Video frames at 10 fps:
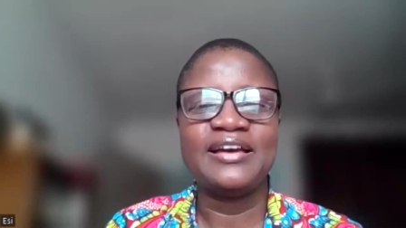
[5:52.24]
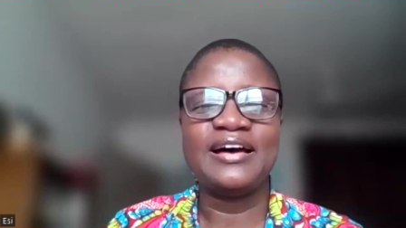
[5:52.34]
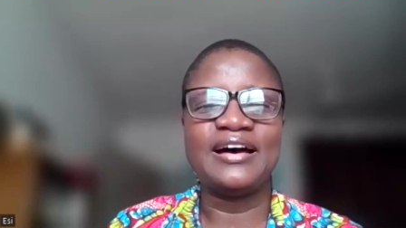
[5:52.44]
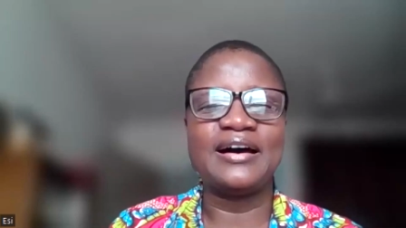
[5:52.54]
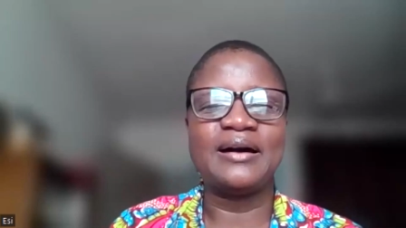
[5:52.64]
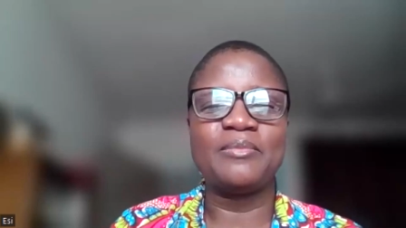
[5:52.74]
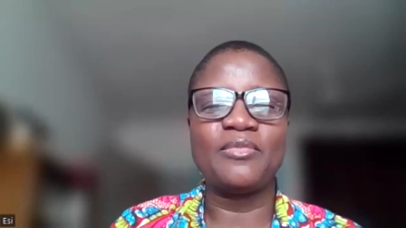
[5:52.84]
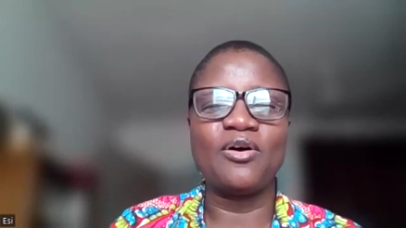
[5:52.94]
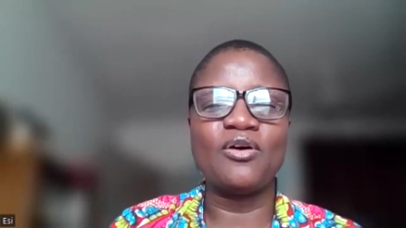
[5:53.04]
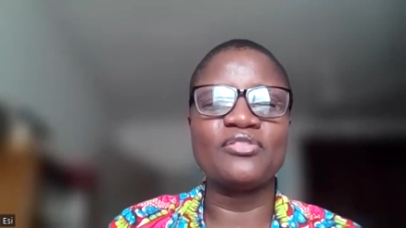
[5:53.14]

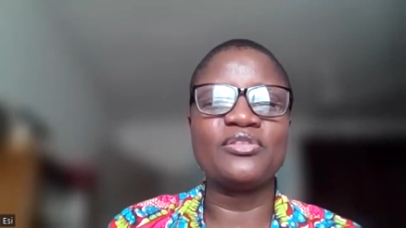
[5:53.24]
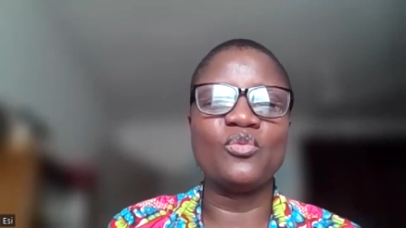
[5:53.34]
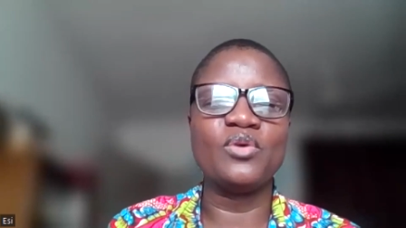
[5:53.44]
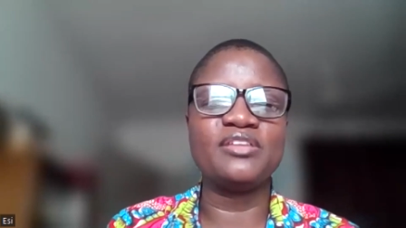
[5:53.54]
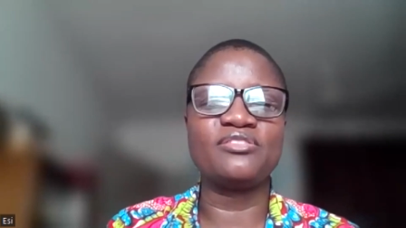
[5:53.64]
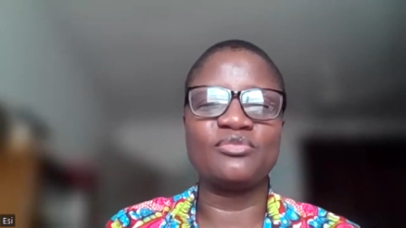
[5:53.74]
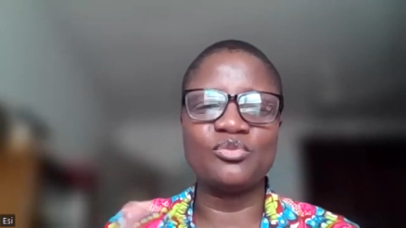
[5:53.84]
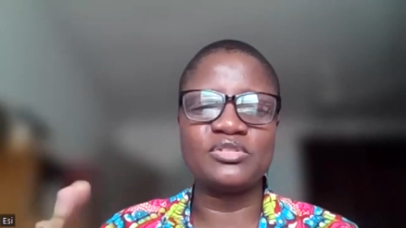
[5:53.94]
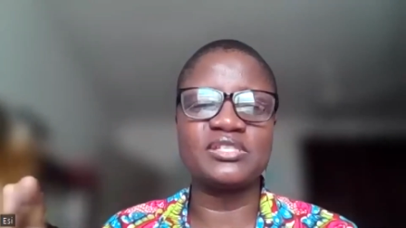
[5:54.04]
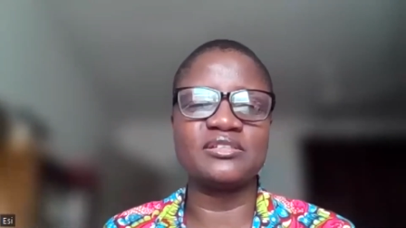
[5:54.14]
um, all the way
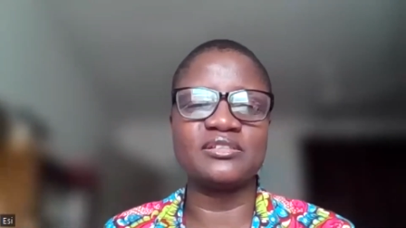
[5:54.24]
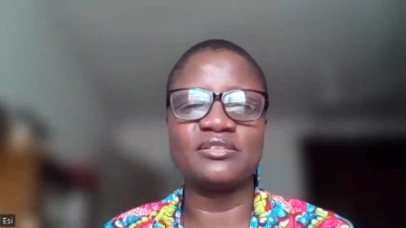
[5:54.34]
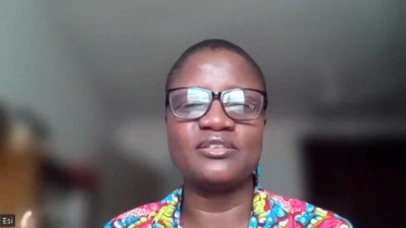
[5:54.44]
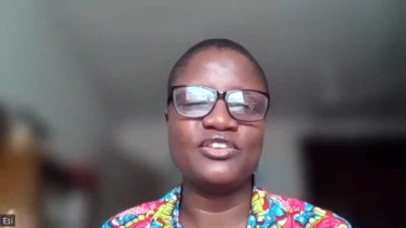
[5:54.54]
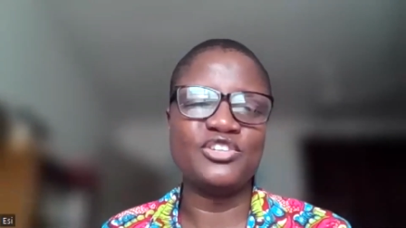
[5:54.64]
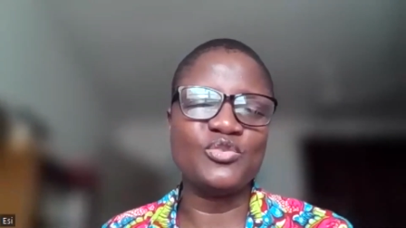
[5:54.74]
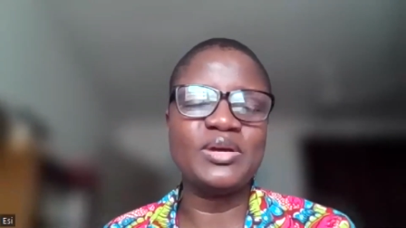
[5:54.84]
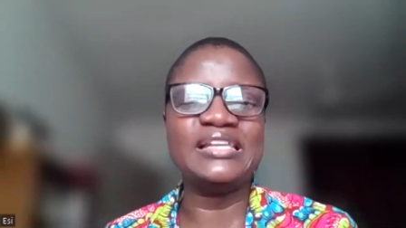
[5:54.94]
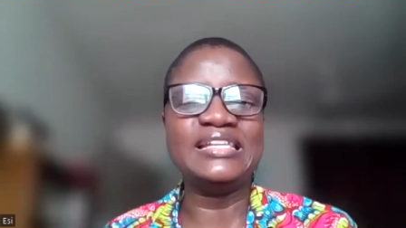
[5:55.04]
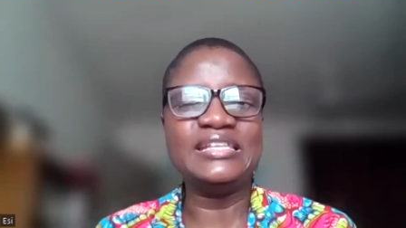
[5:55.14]
through till you
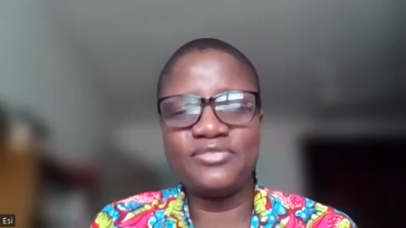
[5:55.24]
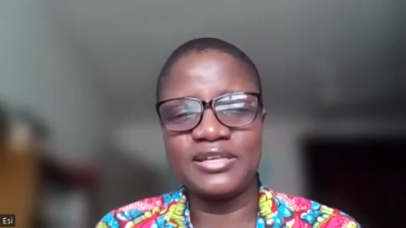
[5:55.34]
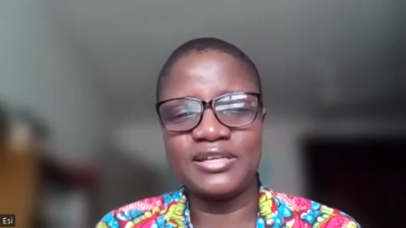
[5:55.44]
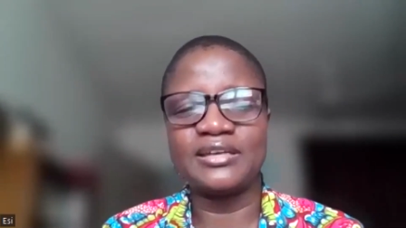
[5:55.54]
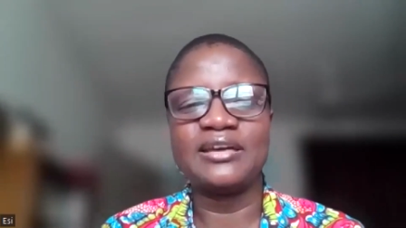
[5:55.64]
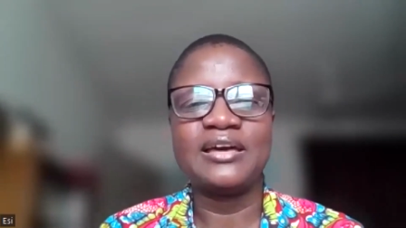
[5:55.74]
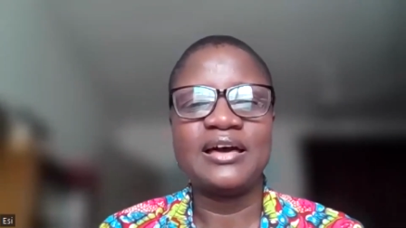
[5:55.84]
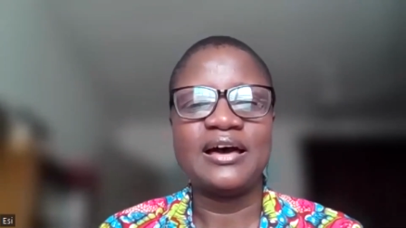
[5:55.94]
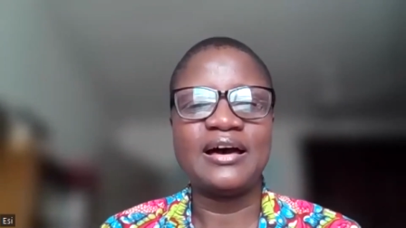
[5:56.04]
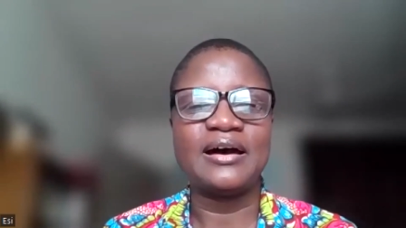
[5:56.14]
were leaving
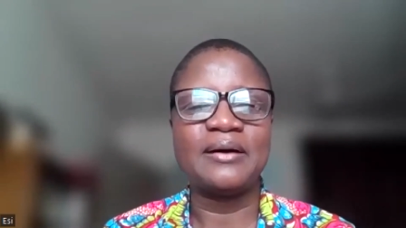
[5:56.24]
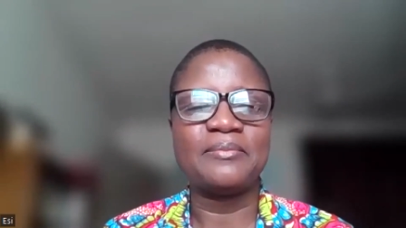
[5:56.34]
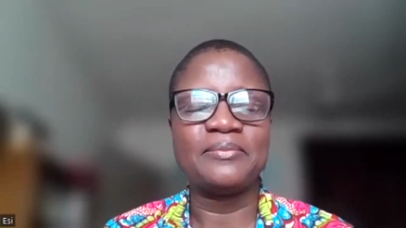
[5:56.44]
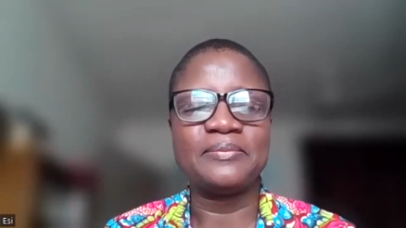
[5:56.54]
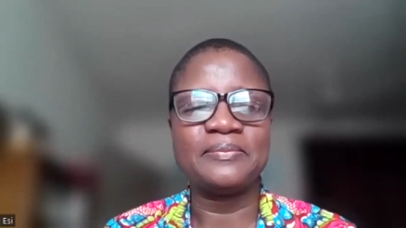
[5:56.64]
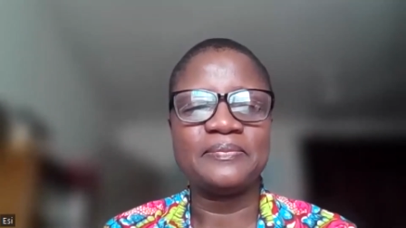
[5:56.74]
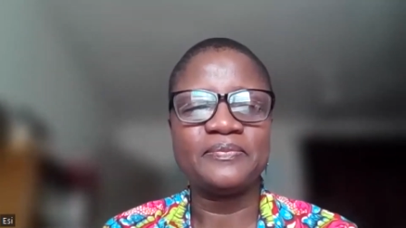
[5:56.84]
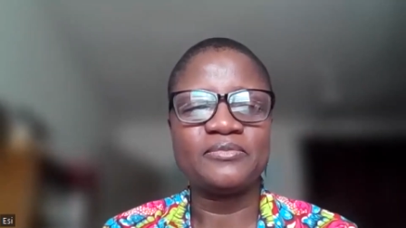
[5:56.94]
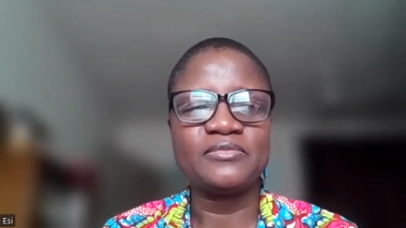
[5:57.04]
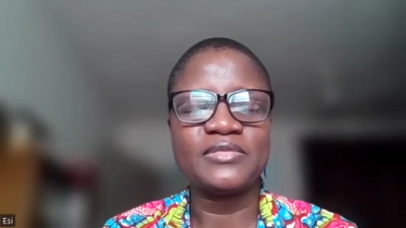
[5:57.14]
um,
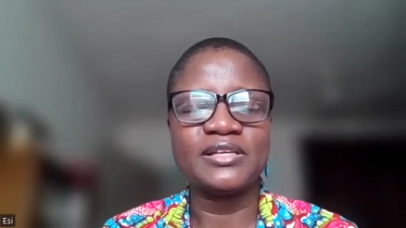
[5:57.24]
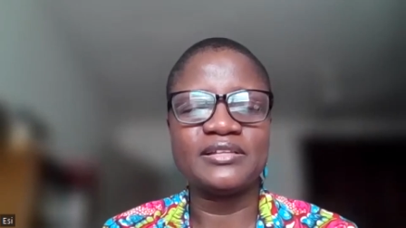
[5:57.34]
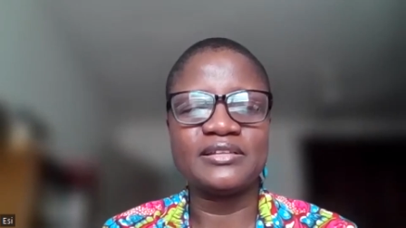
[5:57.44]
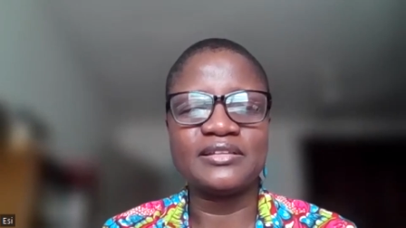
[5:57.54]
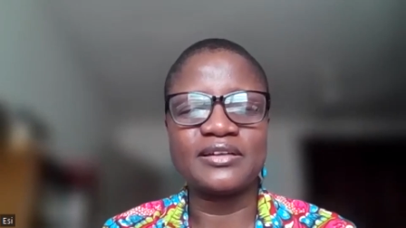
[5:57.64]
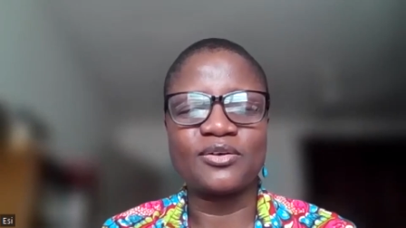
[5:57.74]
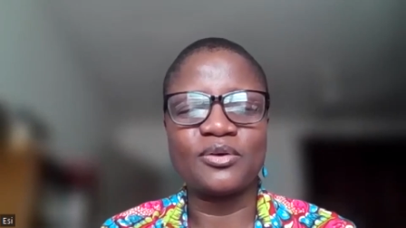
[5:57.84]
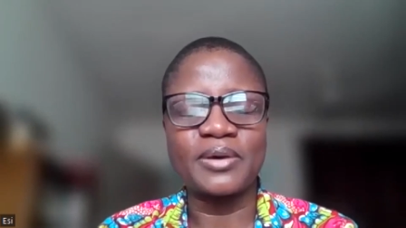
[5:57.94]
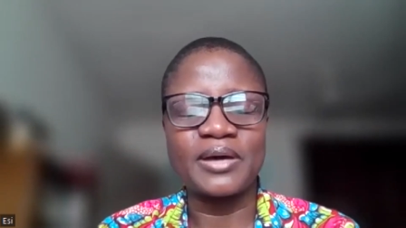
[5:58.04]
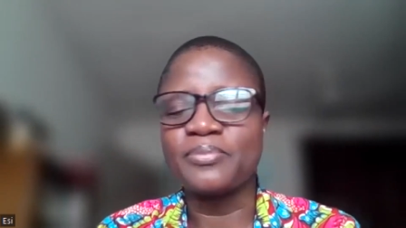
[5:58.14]
the, the,
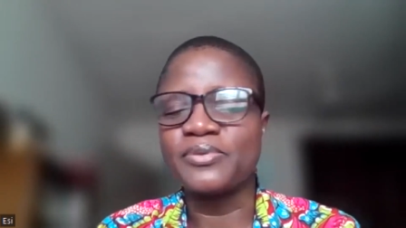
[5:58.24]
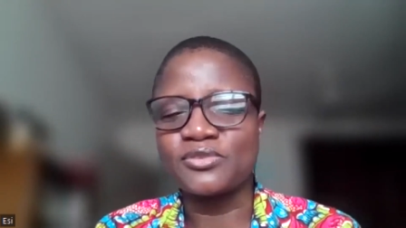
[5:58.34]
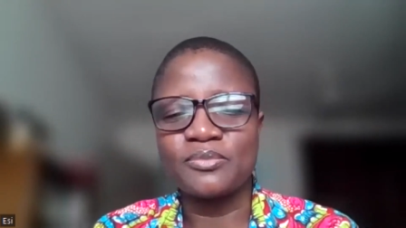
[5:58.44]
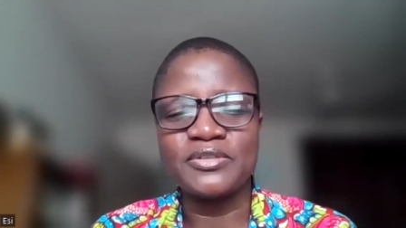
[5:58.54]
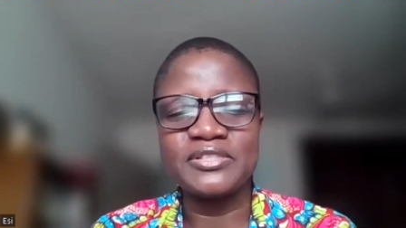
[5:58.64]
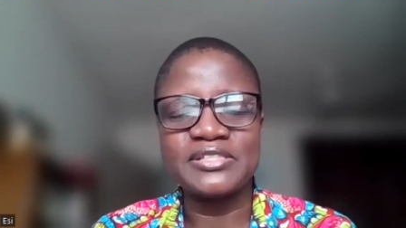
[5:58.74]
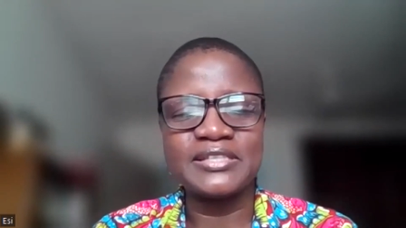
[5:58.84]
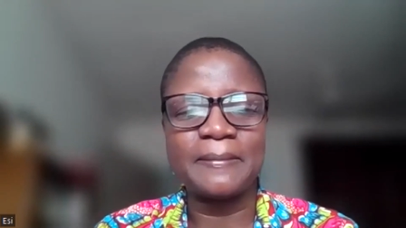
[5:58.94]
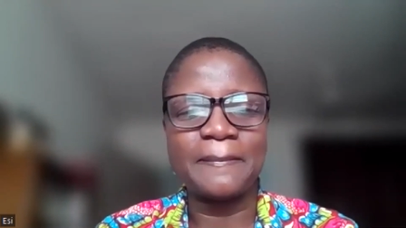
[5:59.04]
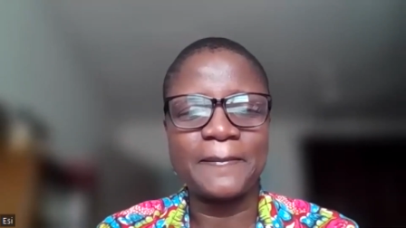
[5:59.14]
the campus
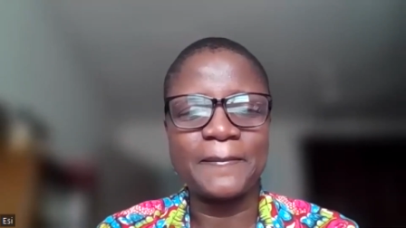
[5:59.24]
community?